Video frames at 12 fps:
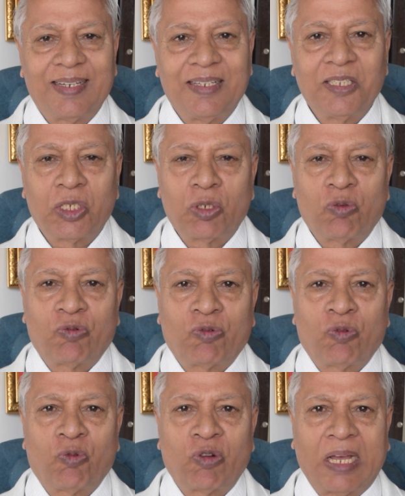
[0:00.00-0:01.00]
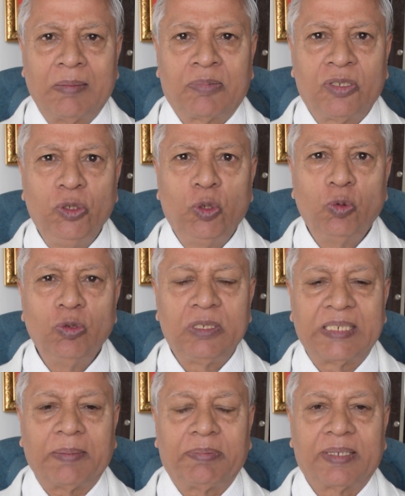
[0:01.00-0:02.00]
is 12th June
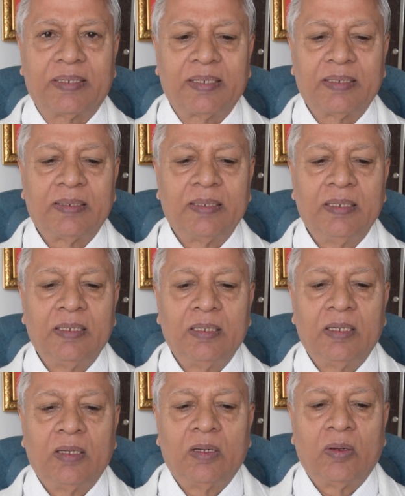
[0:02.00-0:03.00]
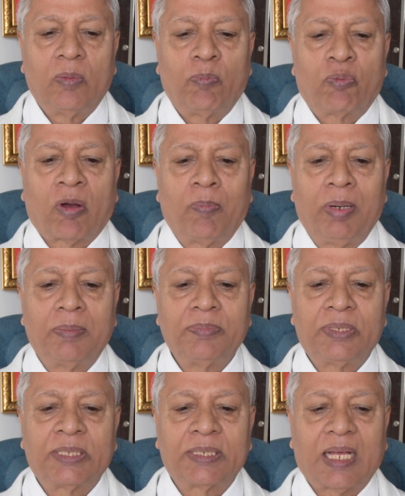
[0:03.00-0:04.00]
chapter.
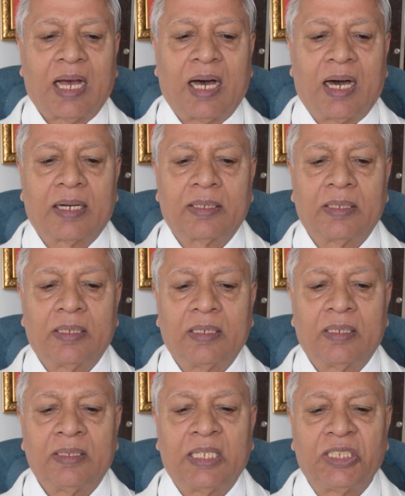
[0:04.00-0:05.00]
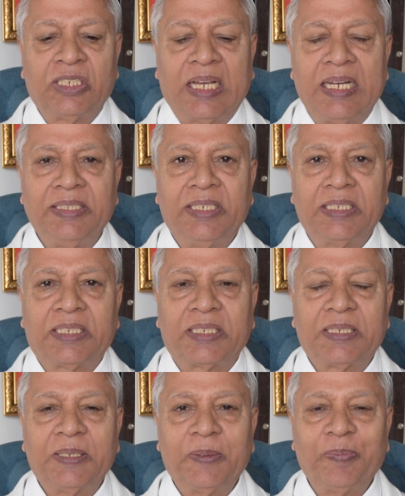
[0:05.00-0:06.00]
Problems are the
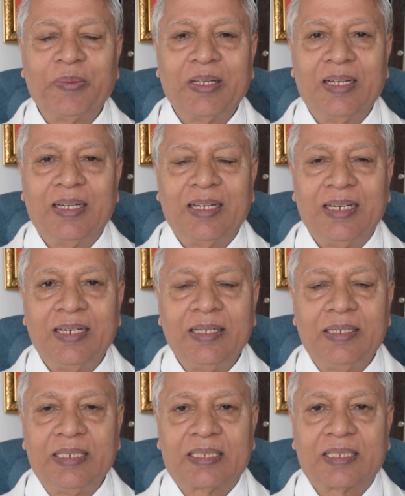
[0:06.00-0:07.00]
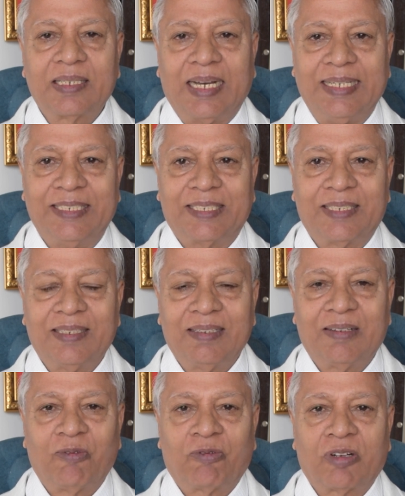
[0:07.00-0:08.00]
challenges in disguise,
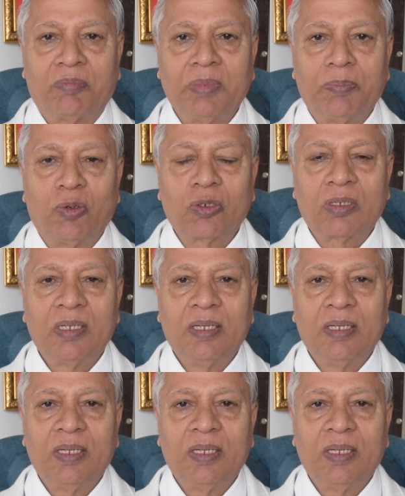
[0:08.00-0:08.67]
from a book